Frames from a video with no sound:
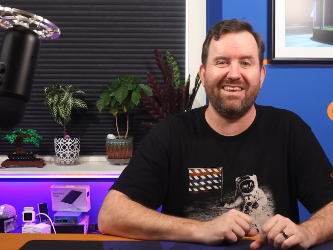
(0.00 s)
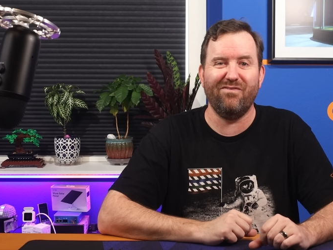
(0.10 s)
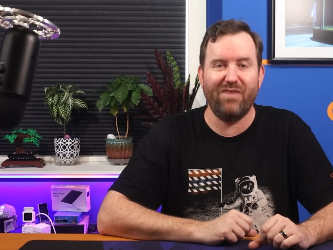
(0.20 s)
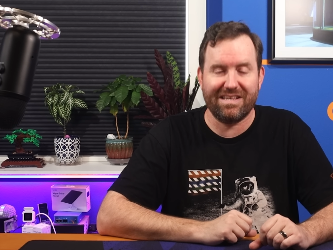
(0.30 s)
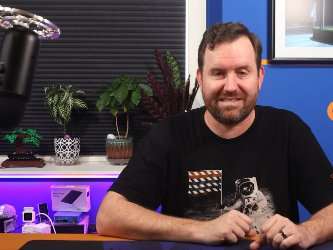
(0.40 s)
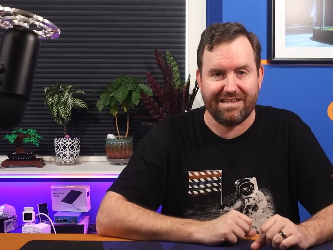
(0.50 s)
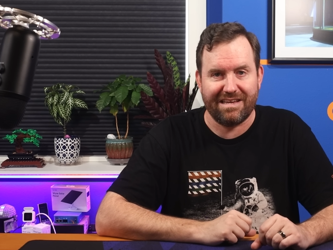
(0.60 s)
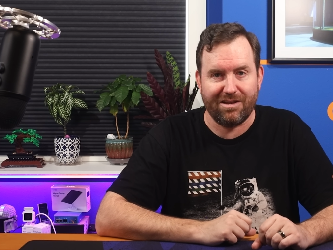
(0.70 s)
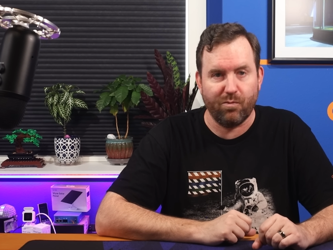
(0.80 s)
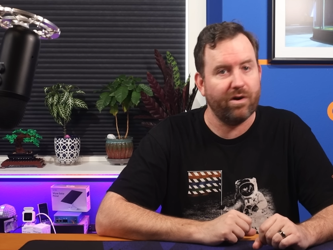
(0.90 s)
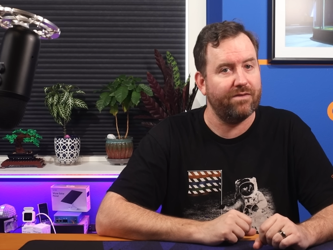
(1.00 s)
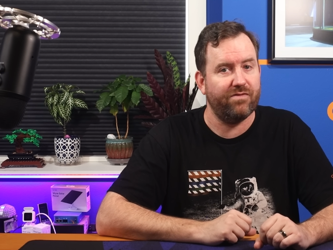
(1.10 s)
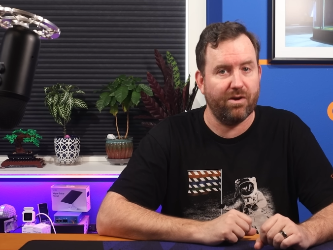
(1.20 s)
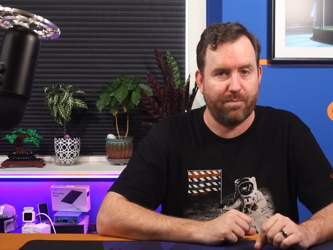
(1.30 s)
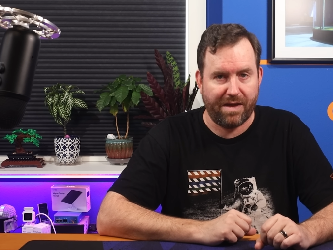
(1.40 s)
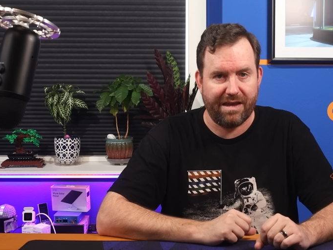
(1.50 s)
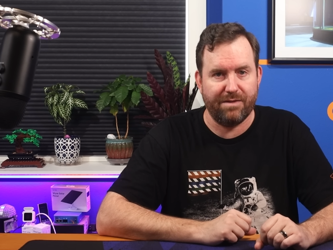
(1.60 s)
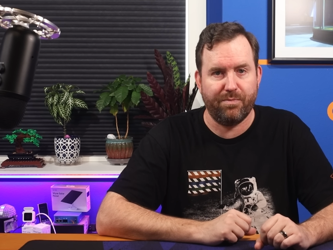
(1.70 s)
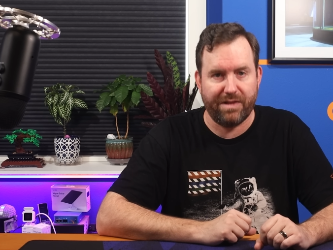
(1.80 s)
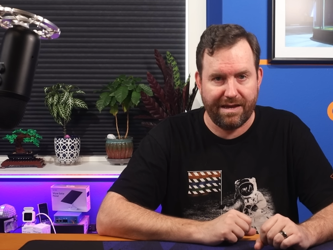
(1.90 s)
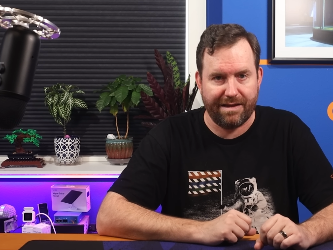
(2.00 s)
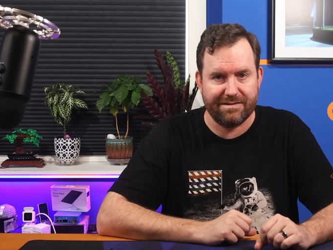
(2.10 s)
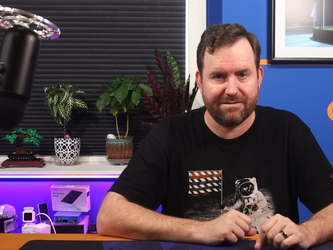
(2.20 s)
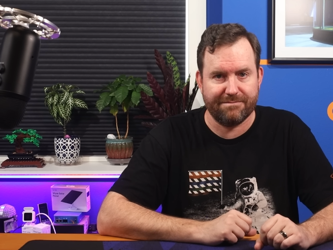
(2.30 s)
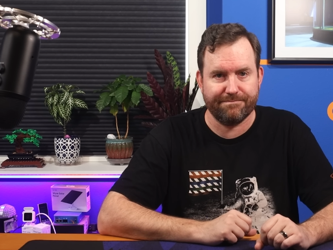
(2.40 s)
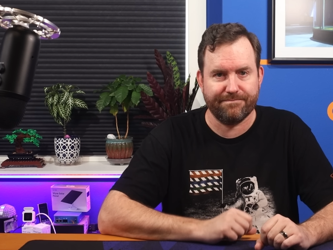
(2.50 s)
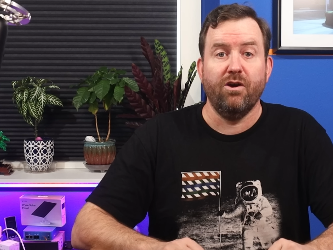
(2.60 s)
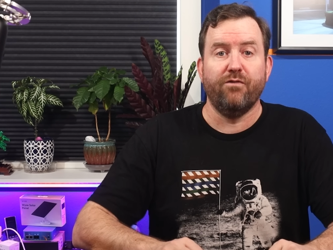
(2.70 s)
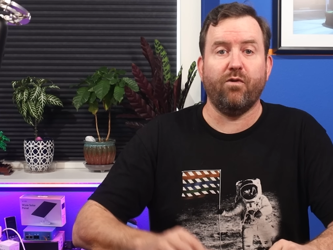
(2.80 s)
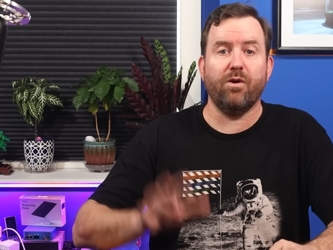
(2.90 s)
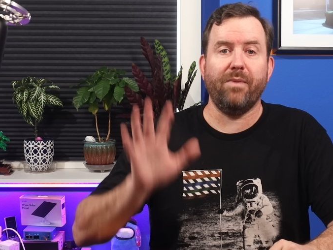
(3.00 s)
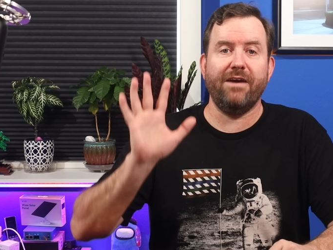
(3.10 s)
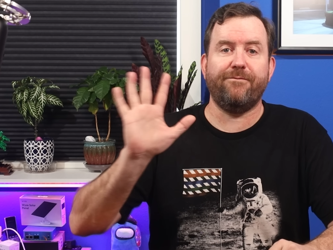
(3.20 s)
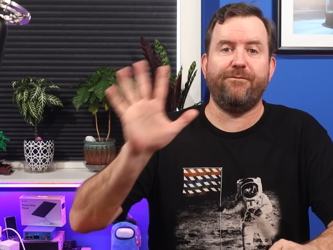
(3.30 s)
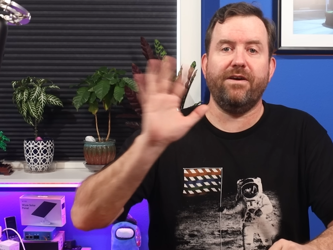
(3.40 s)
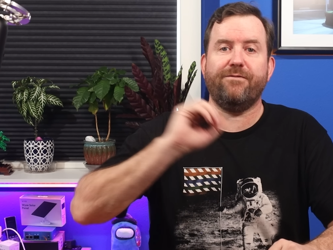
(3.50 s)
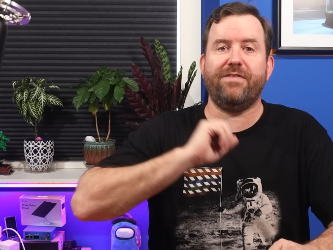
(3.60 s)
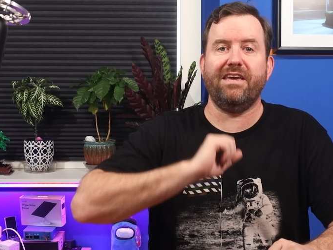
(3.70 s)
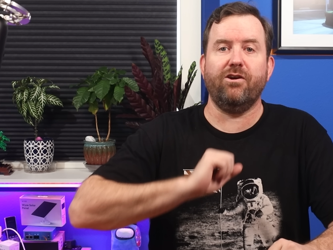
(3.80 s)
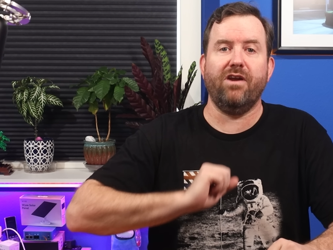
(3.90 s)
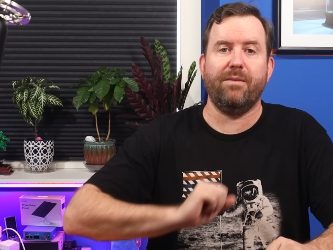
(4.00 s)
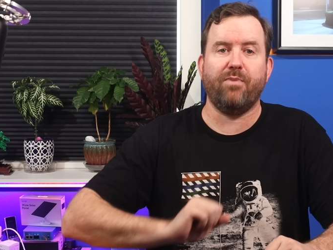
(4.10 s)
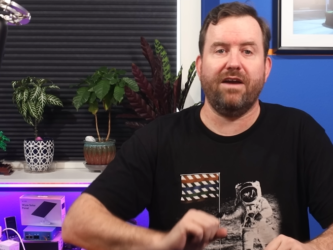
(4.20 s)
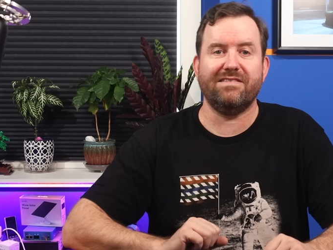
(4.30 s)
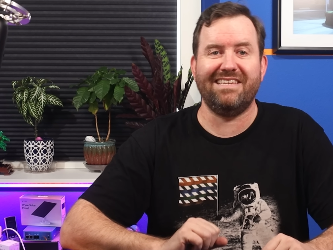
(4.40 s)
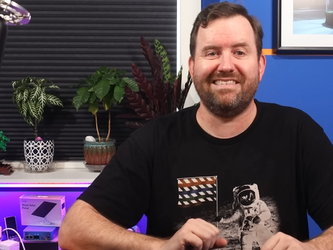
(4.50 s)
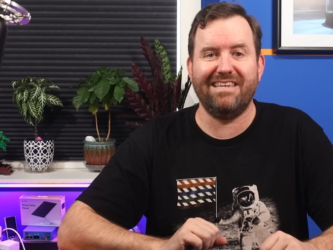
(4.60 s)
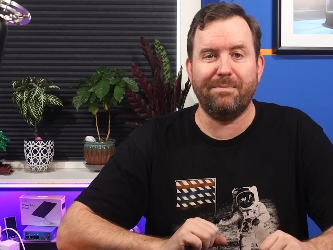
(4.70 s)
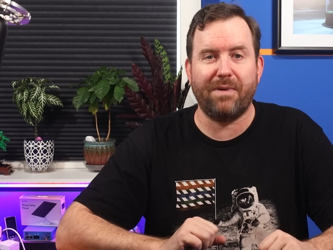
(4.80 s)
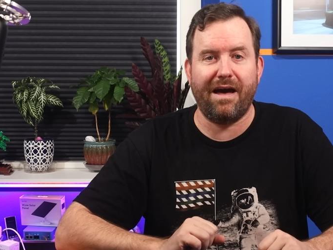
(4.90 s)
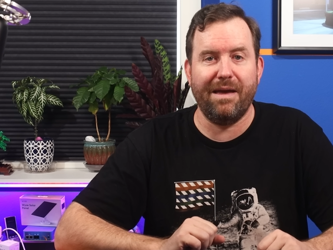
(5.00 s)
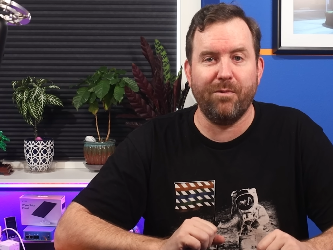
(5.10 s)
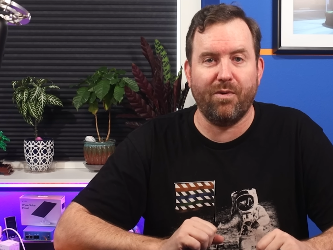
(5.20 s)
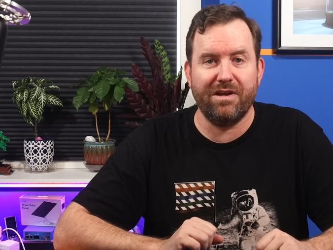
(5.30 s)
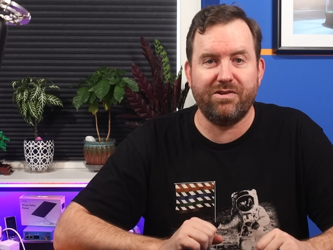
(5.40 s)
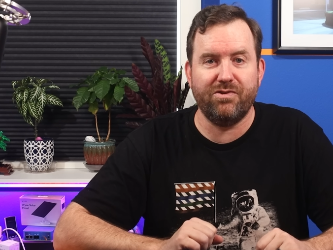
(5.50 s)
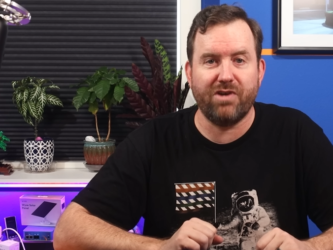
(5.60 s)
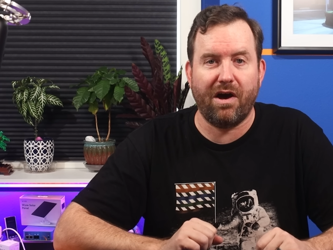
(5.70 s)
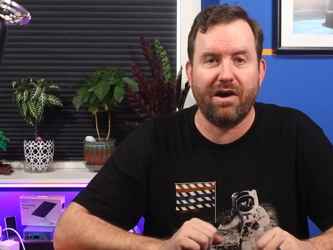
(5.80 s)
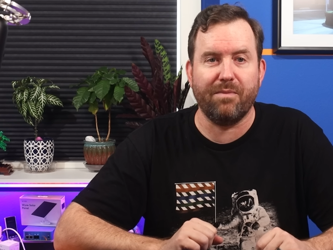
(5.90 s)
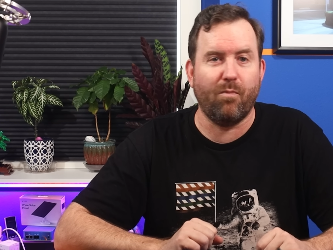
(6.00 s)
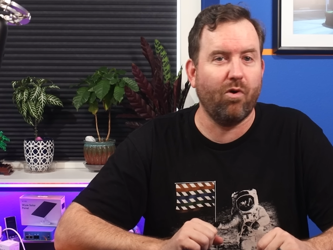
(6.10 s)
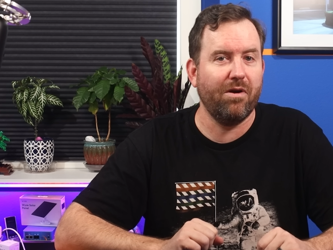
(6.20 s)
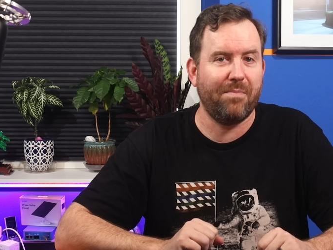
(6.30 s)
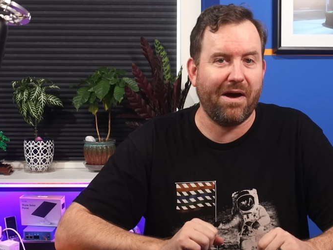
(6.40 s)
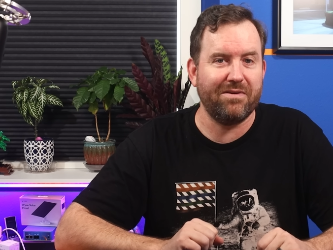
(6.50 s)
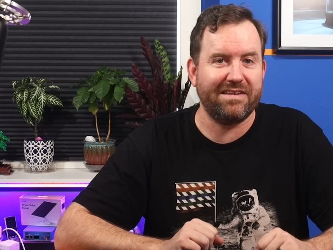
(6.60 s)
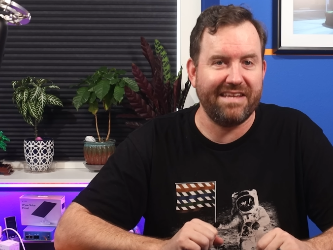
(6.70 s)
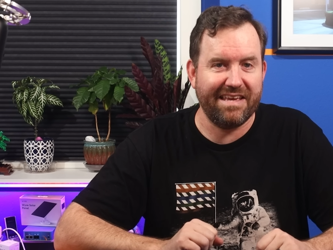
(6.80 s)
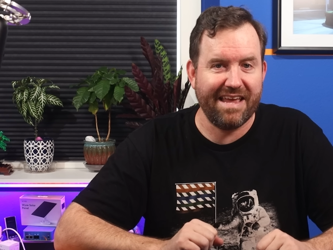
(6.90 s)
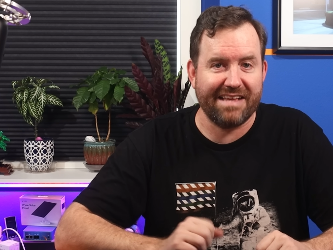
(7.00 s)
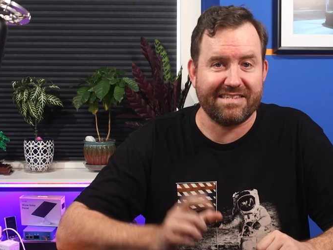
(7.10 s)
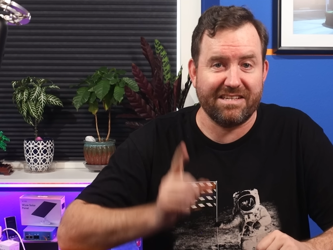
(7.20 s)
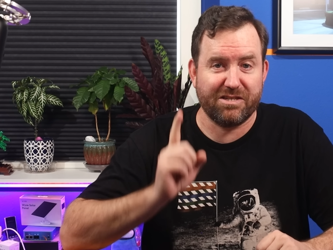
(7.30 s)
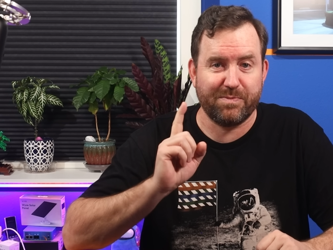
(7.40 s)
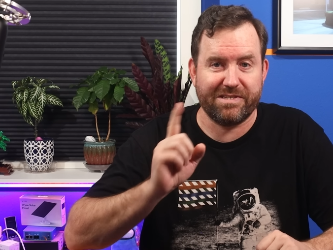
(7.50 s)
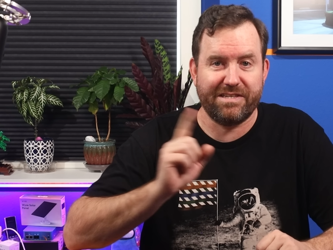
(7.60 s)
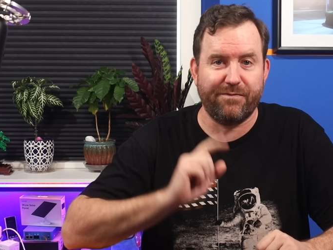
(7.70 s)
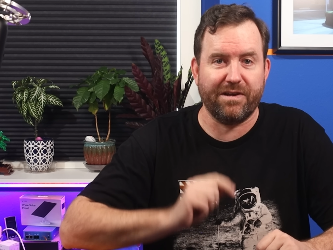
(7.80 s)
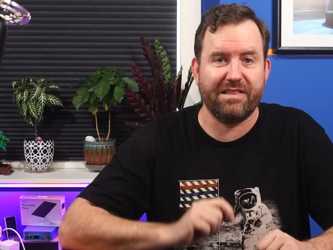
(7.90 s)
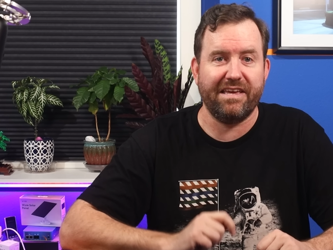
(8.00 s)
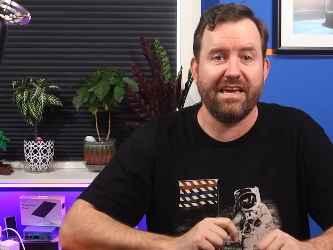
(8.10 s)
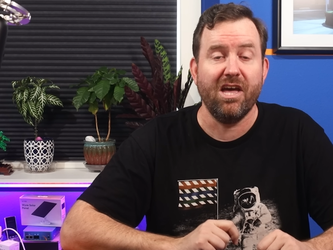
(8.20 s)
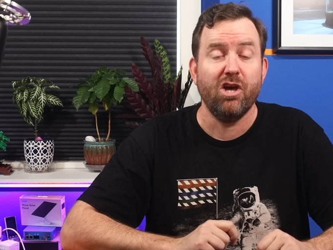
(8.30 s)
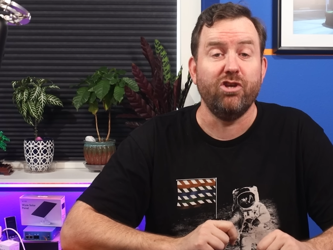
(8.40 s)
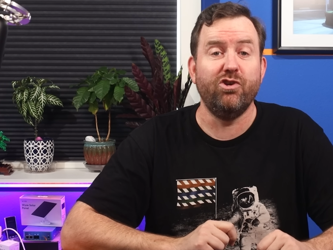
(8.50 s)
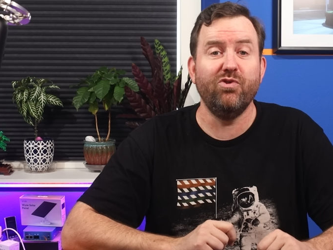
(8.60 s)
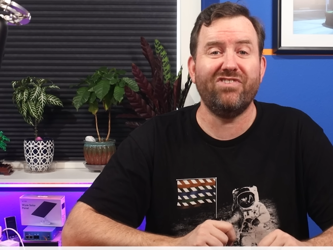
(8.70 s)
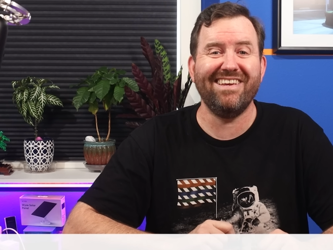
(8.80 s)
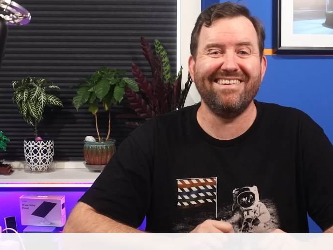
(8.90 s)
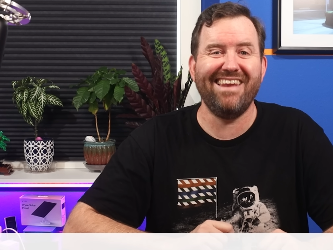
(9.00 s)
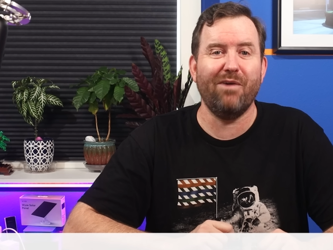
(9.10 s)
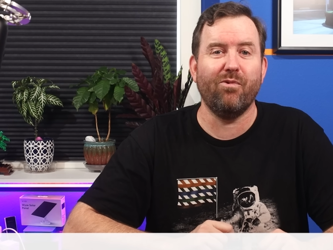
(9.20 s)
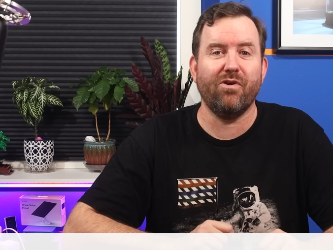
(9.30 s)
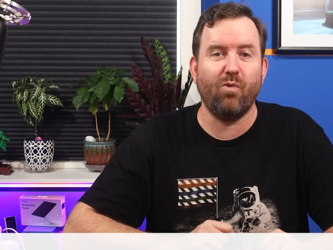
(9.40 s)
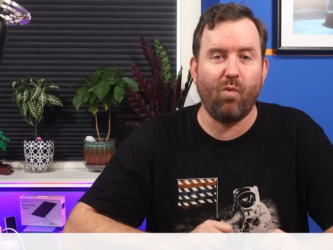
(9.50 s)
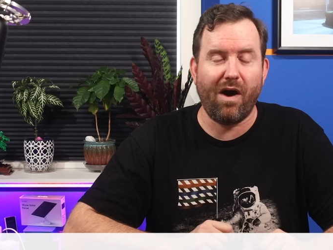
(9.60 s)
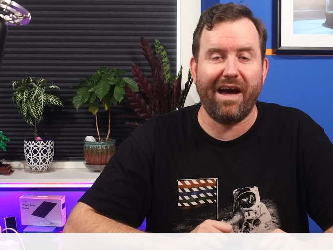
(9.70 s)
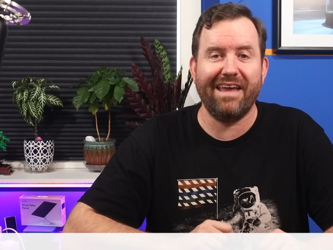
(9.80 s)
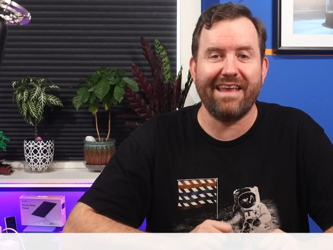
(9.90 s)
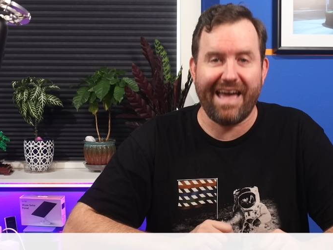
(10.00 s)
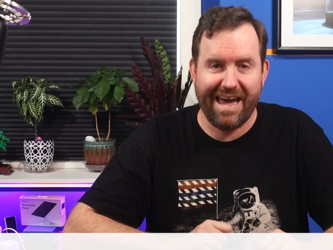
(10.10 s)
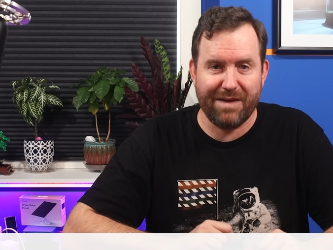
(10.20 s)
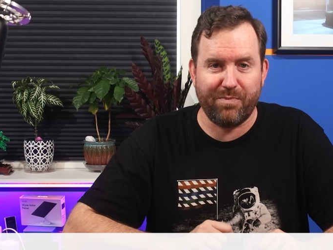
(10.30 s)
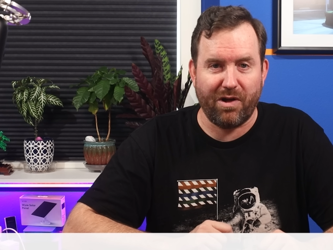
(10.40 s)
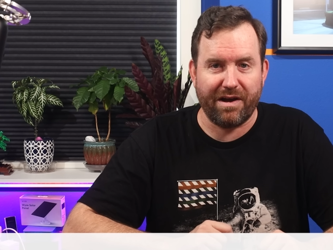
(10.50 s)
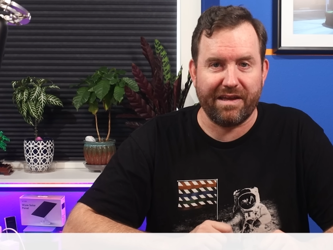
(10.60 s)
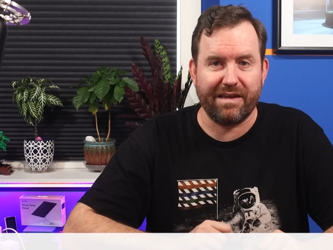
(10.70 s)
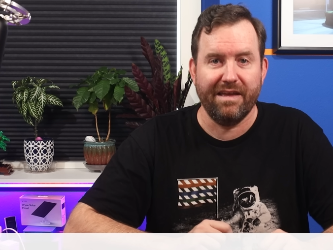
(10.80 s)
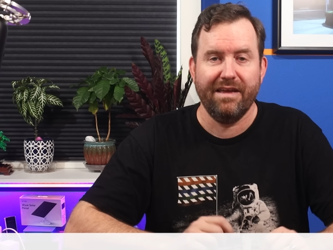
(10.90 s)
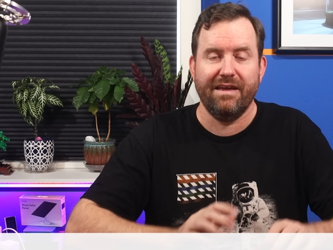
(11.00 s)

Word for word: investing in one of their paid plans. For my fifth internet privacy tip, I am going to talk more about DNS and specifically using network wide ad blocking.